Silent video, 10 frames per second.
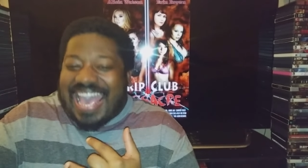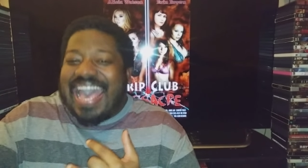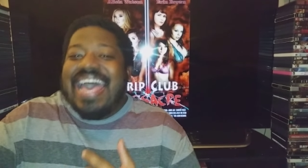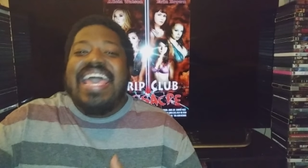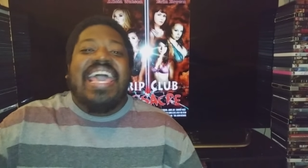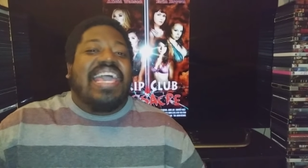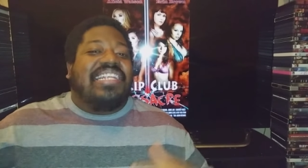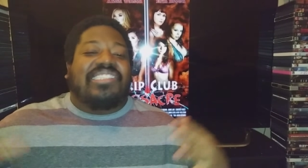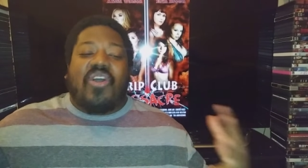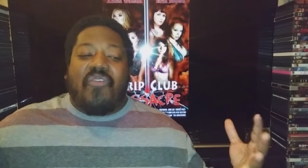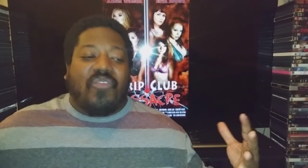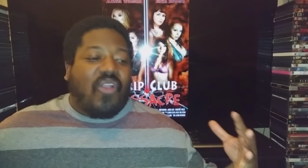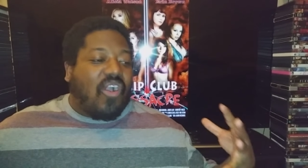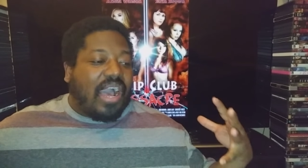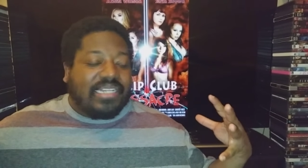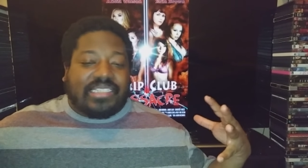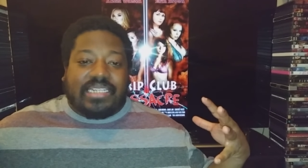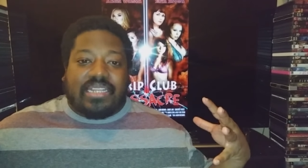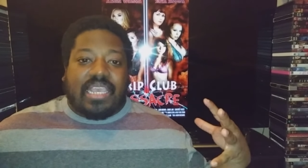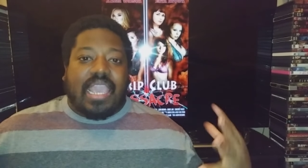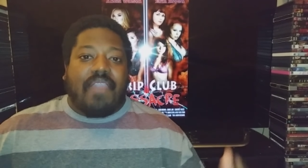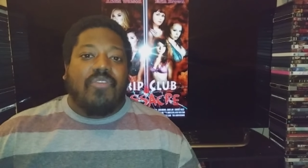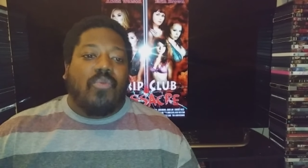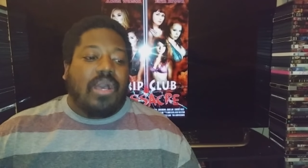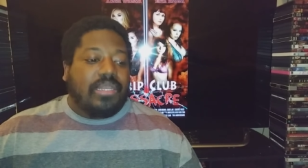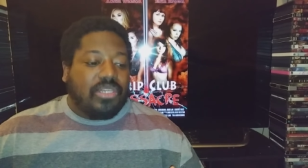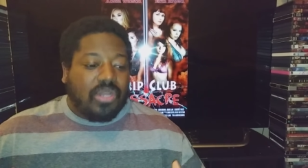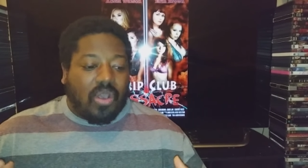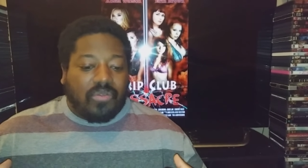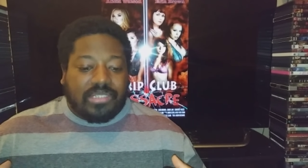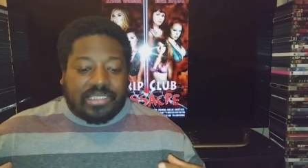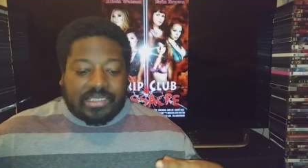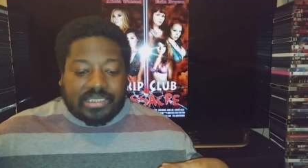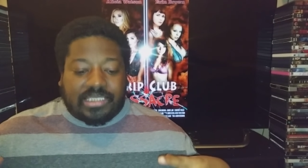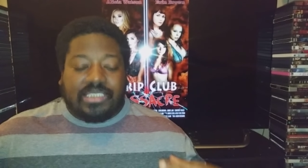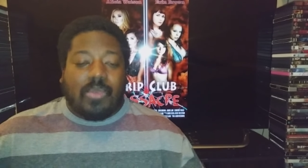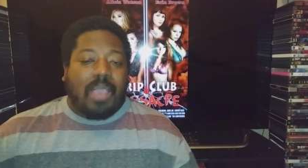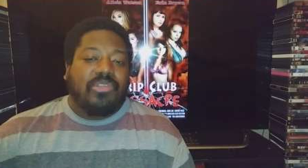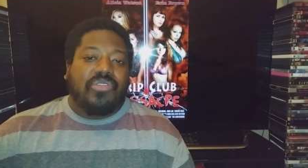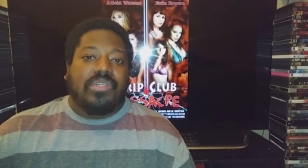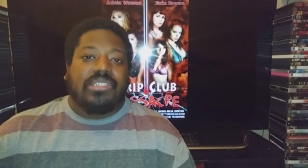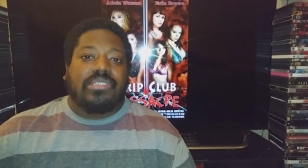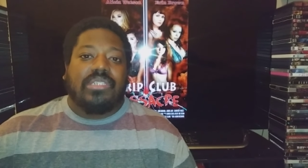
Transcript: and just overall, I just like to thank everyone. You know, this this is why we do this.